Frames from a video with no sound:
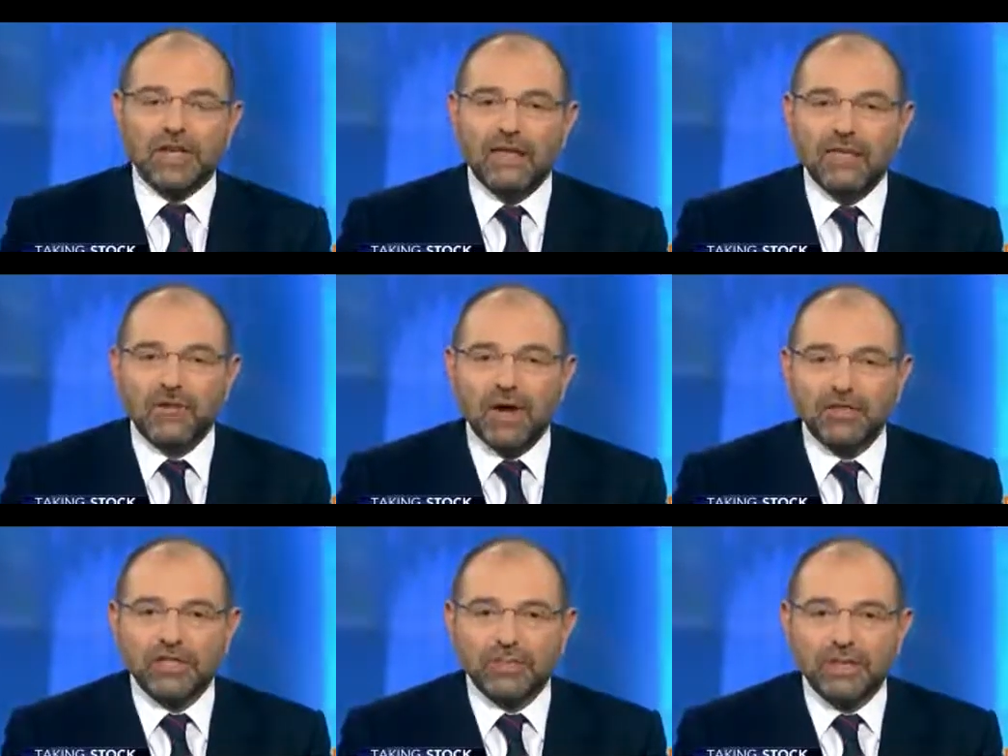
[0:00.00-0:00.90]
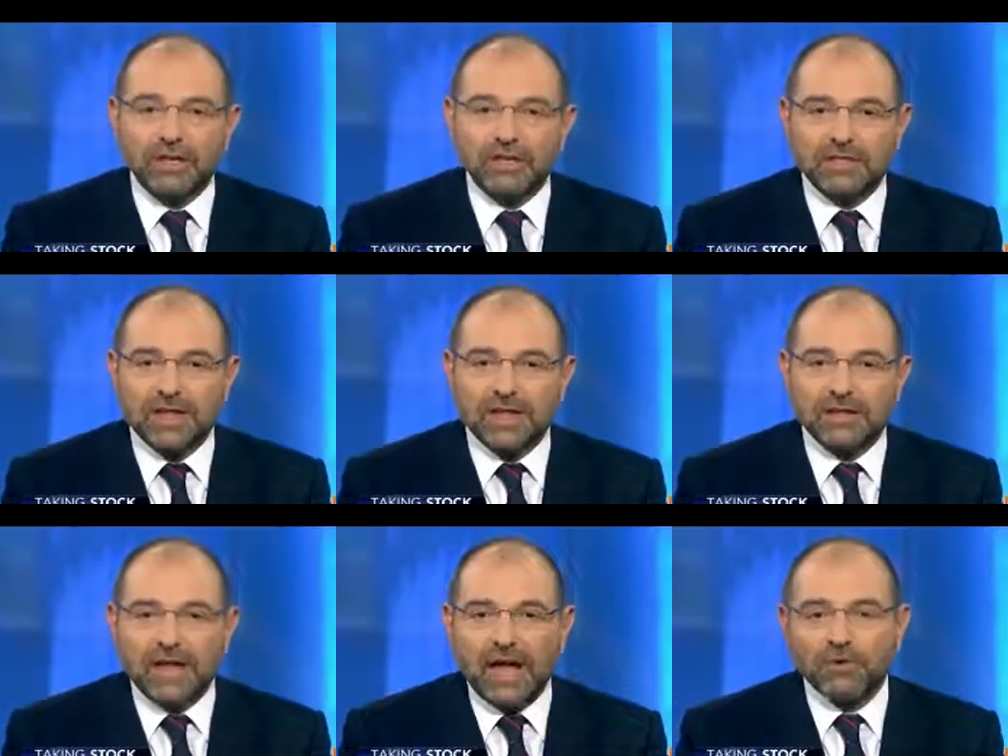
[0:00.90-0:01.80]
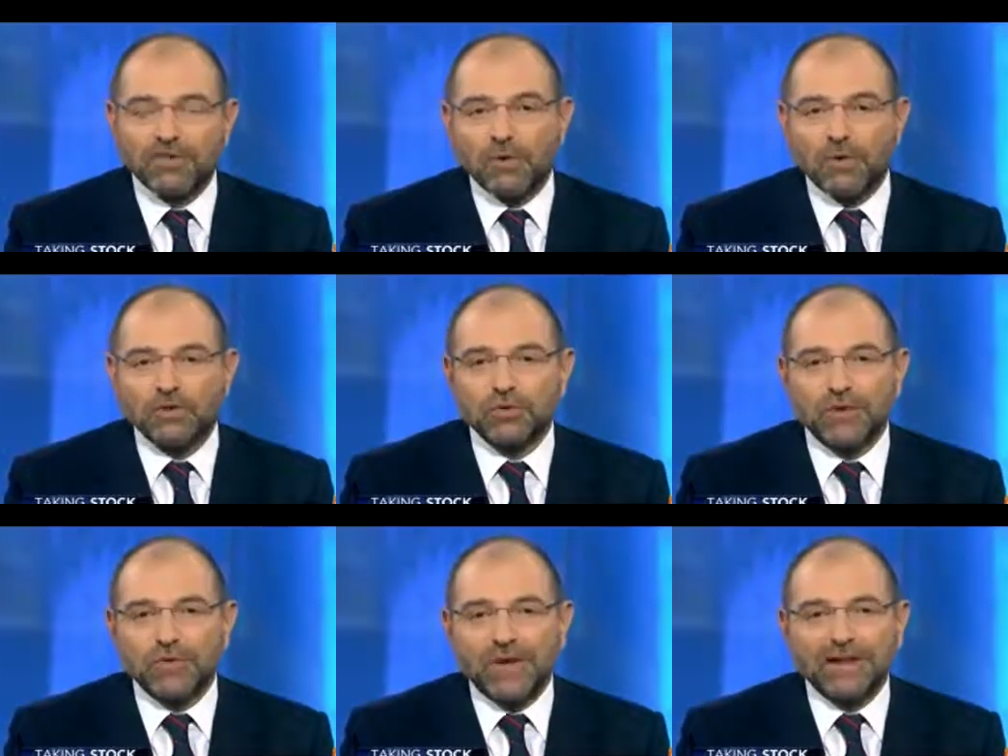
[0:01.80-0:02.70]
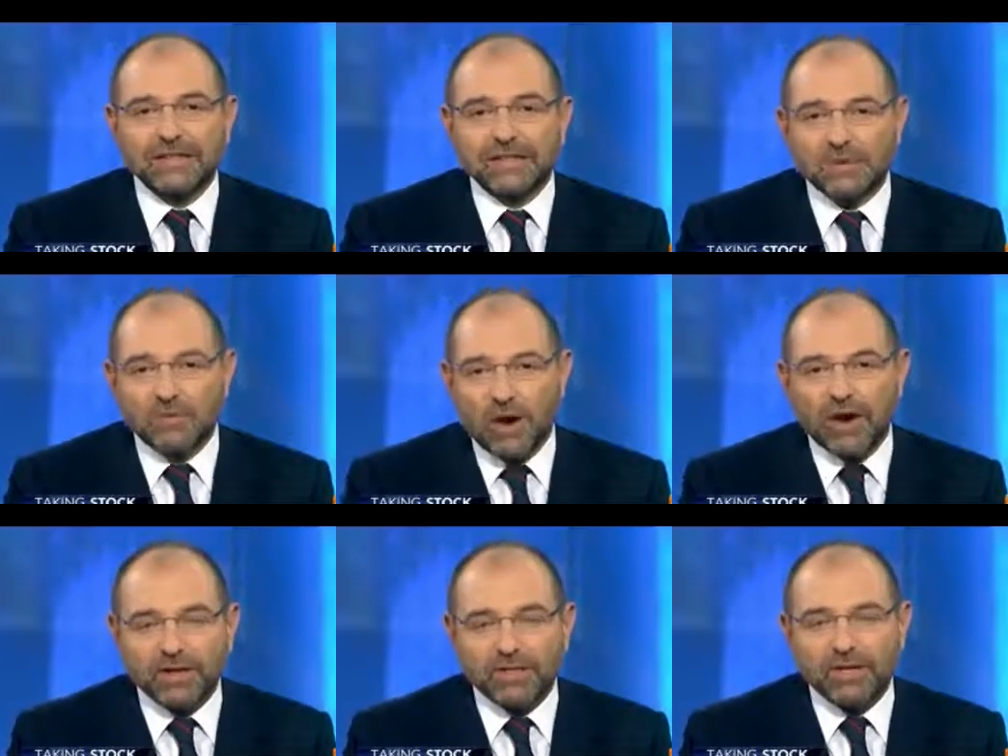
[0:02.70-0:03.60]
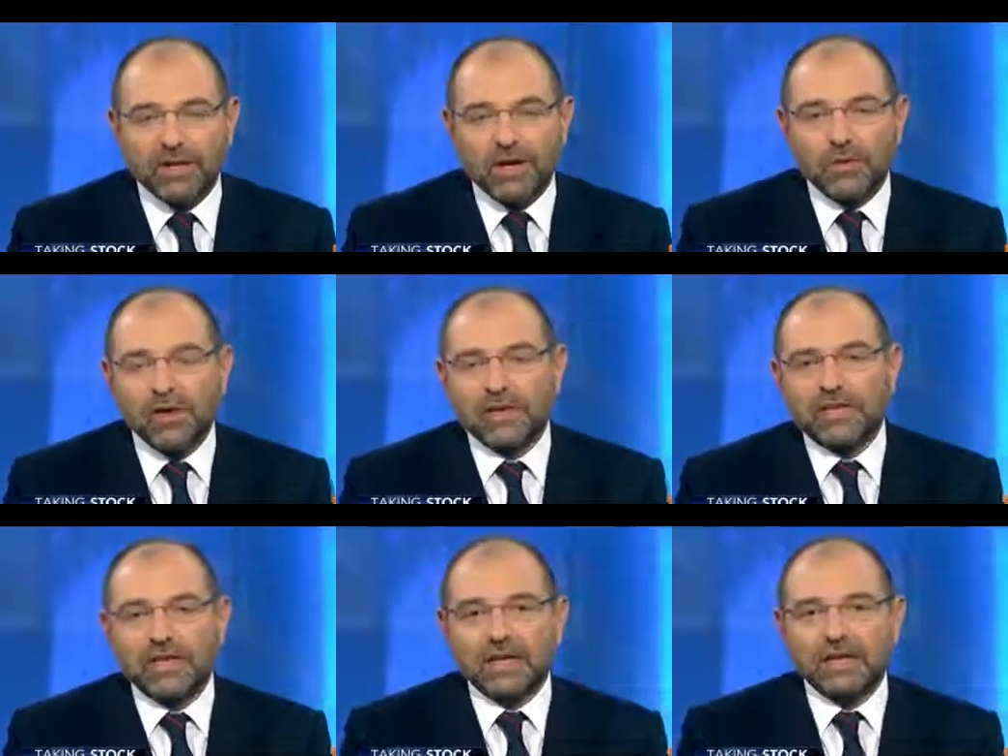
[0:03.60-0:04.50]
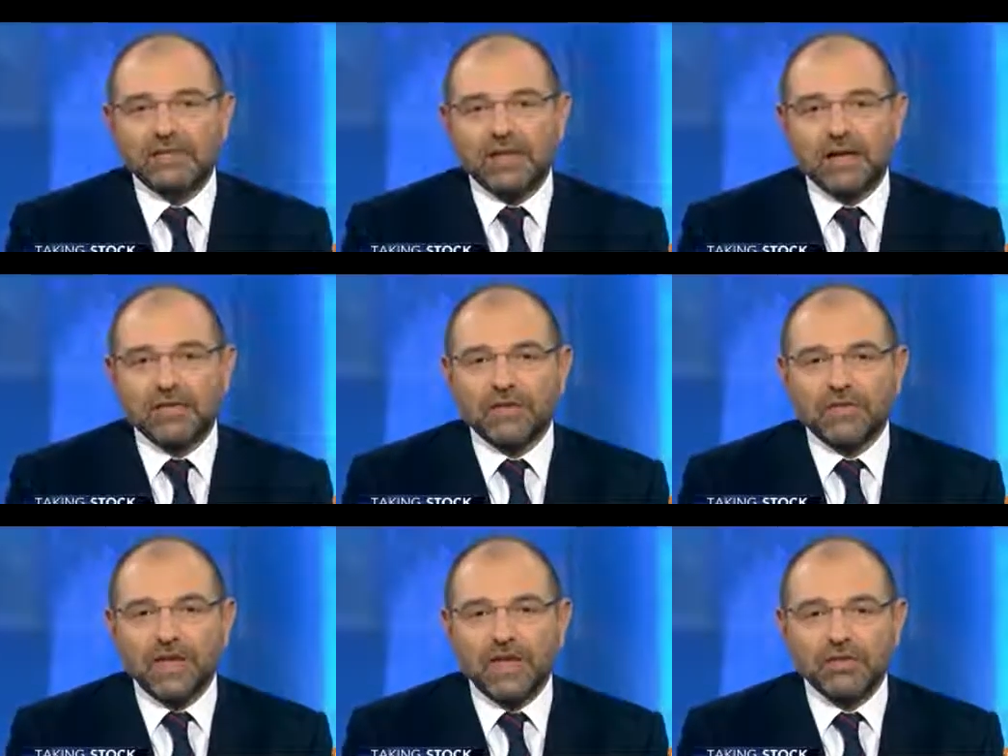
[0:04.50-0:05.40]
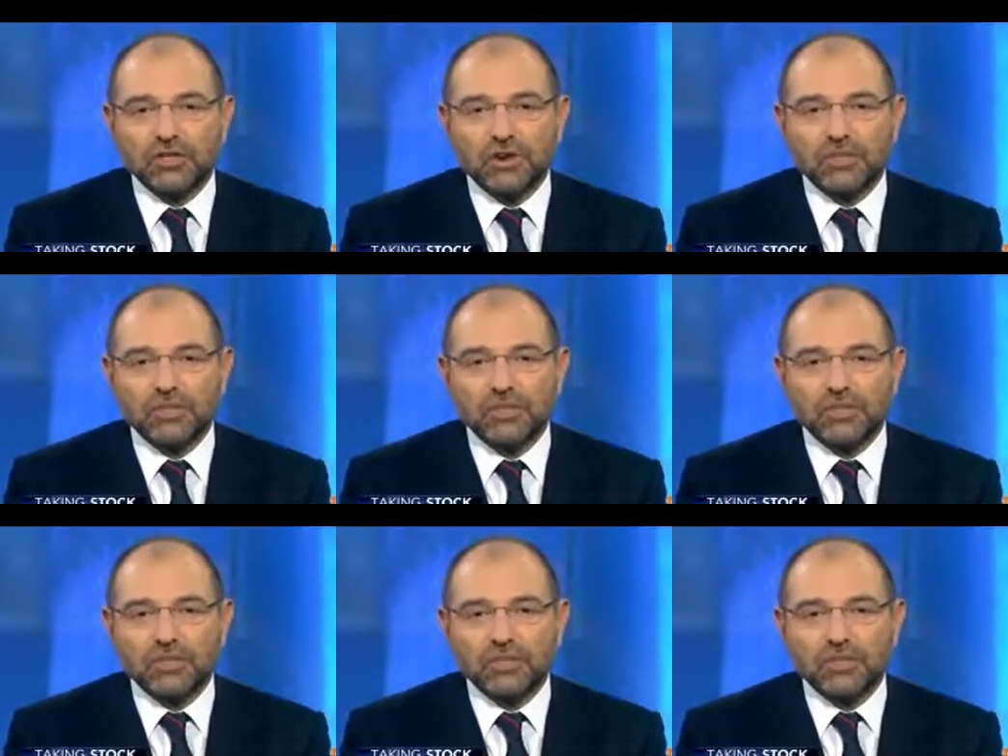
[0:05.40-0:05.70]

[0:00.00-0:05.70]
Can the crisis be contained, and how is it going to affect the markets? We've got a Taking Stock think tank,